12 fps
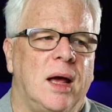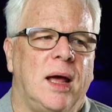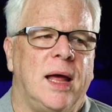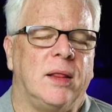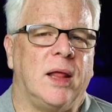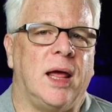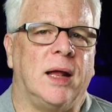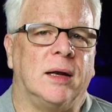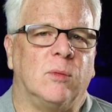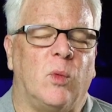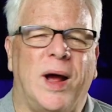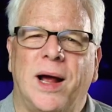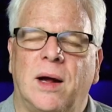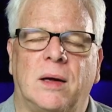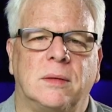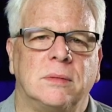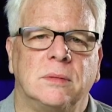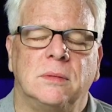and and
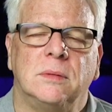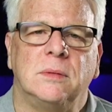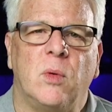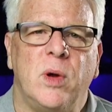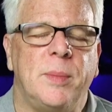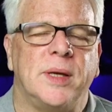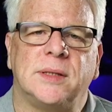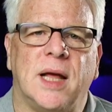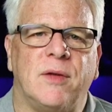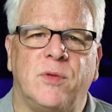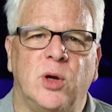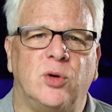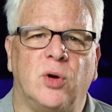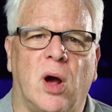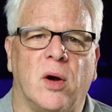wow, we missed that future